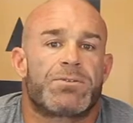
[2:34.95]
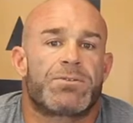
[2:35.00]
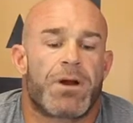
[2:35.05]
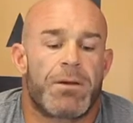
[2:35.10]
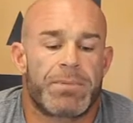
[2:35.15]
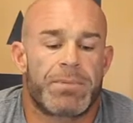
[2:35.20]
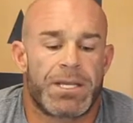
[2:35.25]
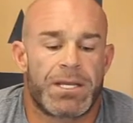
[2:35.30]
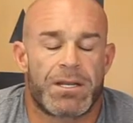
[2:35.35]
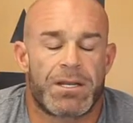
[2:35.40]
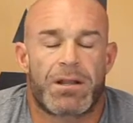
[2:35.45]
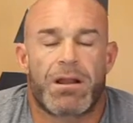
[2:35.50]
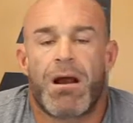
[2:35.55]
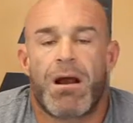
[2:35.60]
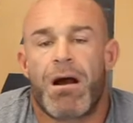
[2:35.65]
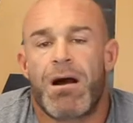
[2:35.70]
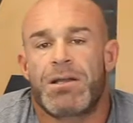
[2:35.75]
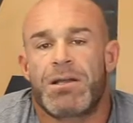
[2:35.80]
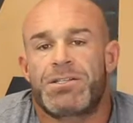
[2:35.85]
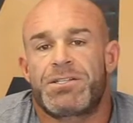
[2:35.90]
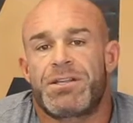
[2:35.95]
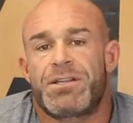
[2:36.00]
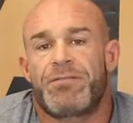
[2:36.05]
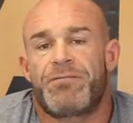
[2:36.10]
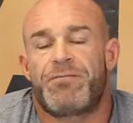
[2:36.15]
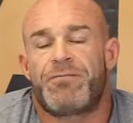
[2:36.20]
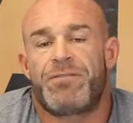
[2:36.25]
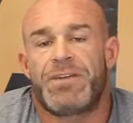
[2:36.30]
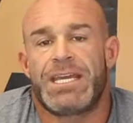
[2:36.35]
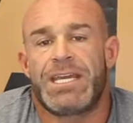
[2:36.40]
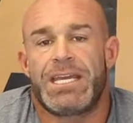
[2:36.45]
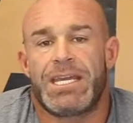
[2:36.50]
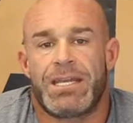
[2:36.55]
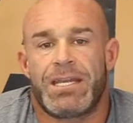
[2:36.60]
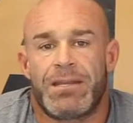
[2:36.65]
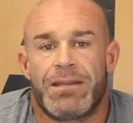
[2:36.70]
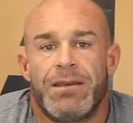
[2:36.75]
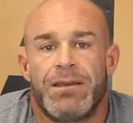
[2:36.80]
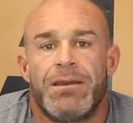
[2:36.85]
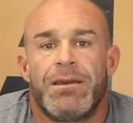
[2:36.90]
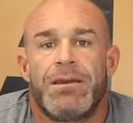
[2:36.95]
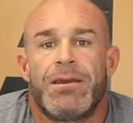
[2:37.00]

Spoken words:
So I'm getting a constant feed